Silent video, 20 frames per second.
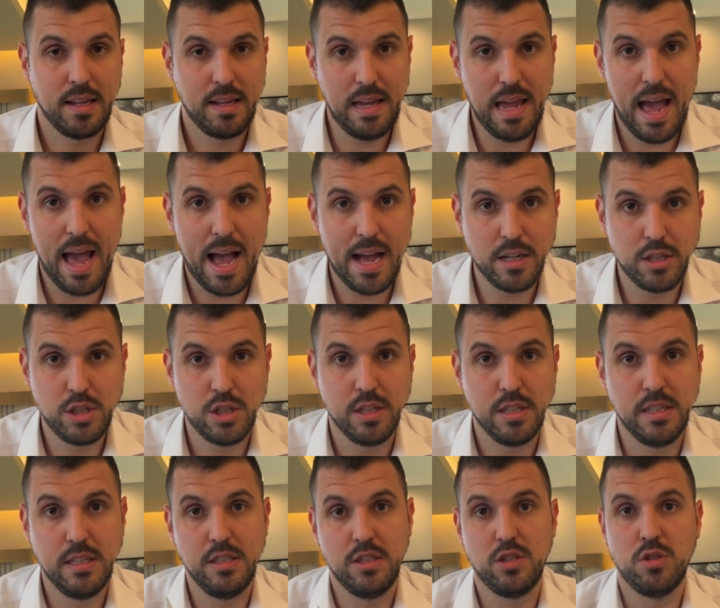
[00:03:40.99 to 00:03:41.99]
cash
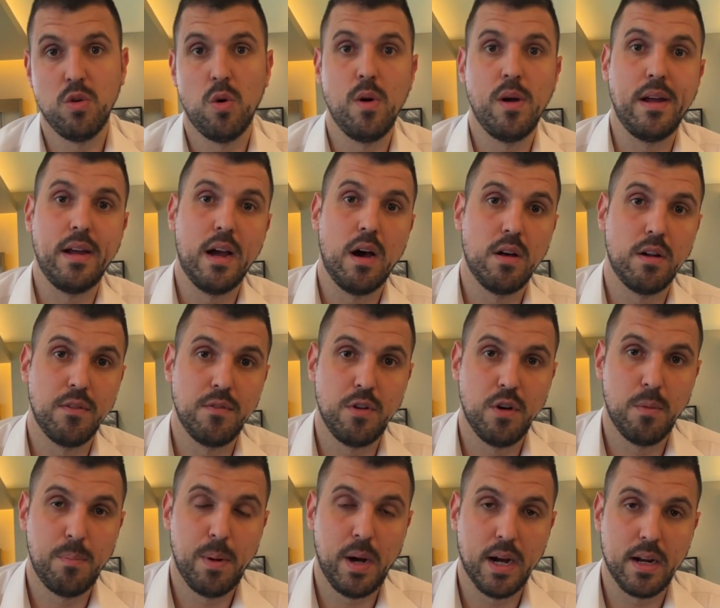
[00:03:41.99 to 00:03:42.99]
is going out of
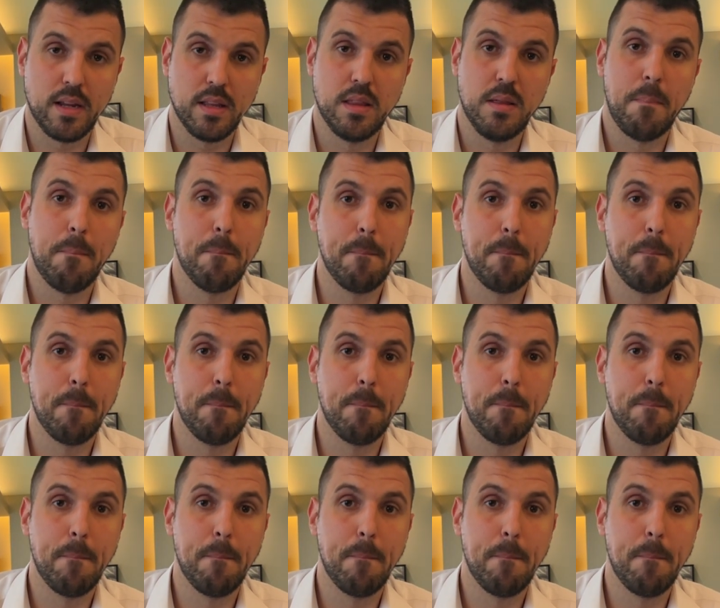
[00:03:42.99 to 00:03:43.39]
your pocket,